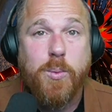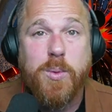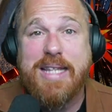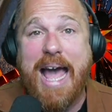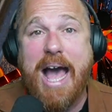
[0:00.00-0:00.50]

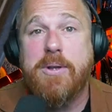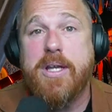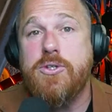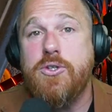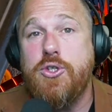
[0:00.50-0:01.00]
without
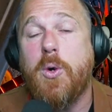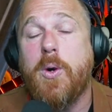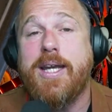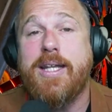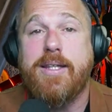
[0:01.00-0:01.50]

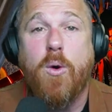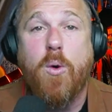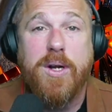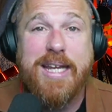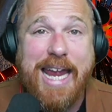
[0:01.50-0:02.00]
enjoying it the
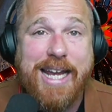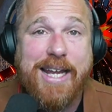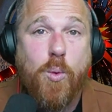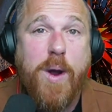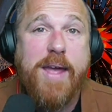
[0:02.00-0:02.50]
organic
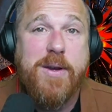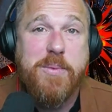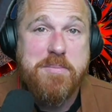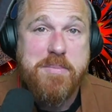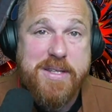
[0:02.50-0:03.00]
way that it
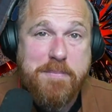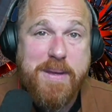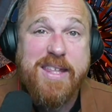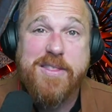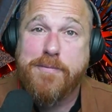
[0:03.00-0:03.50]
was meant to
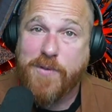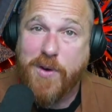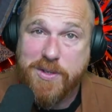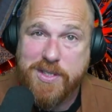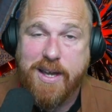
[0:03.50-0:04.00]
be the
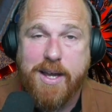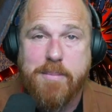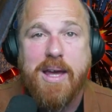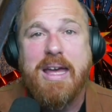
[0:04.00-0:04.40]
first time.